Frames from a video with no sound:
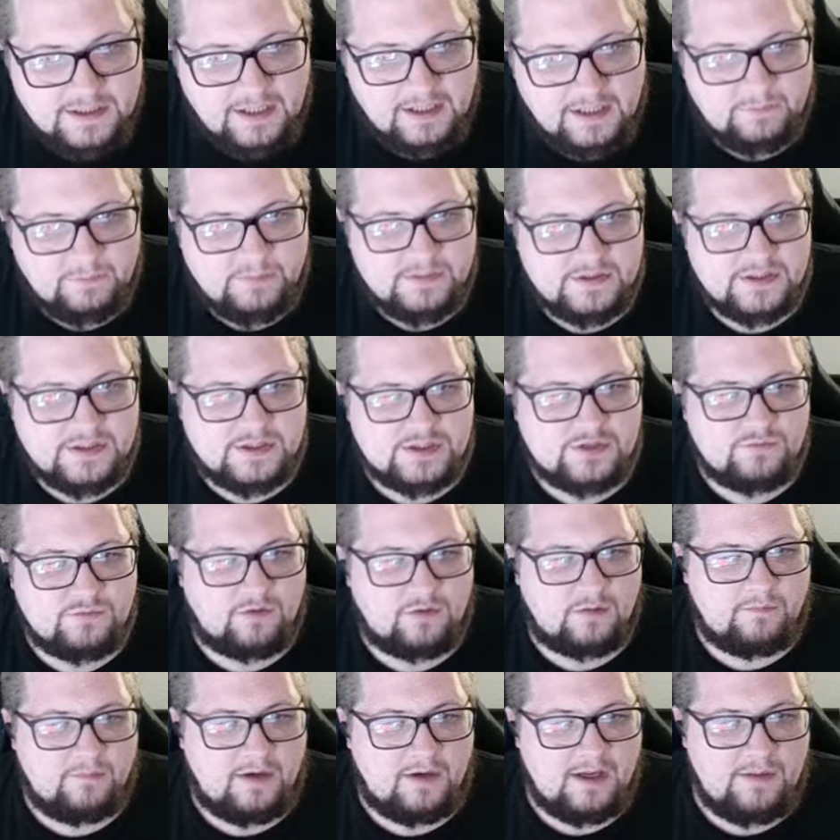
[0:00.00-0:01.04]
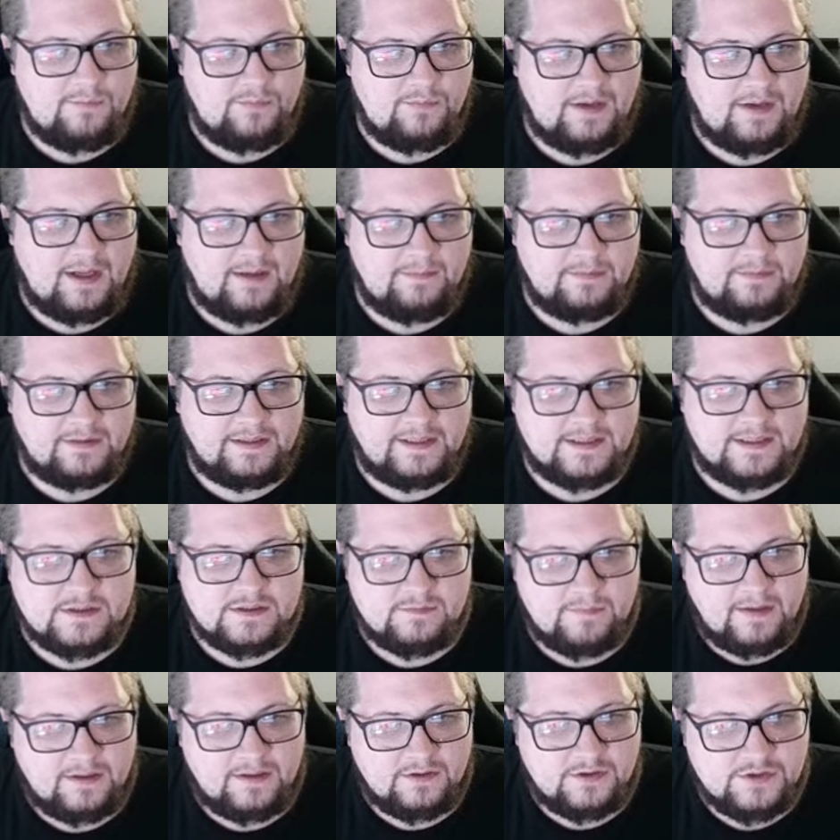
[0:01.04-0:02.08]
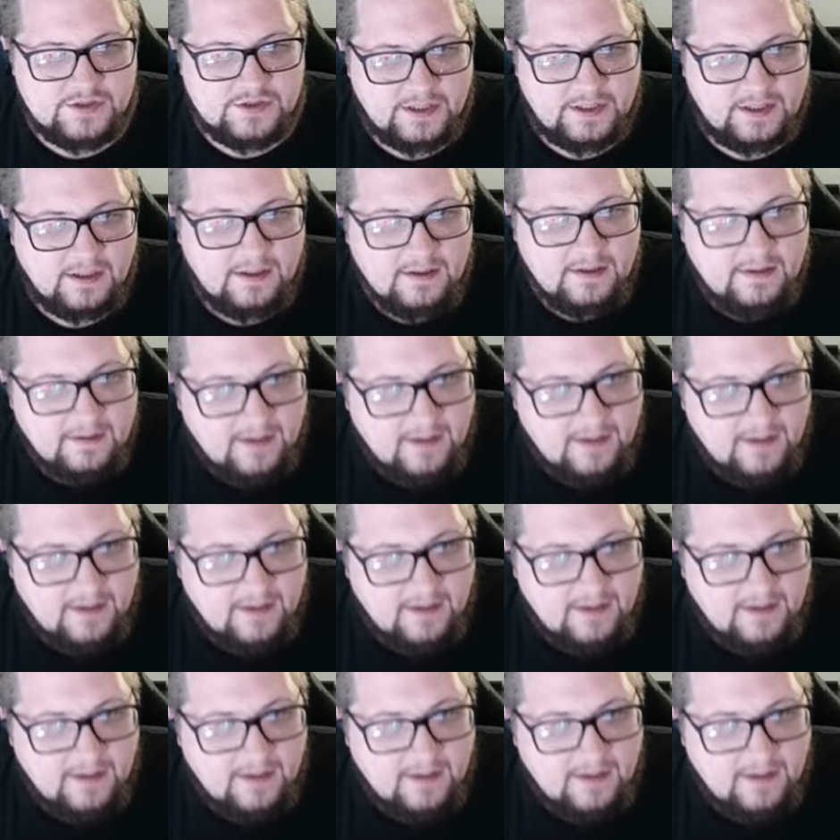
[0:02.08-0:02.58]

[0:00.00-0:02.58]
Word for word: in a position where it might be able to get some energy.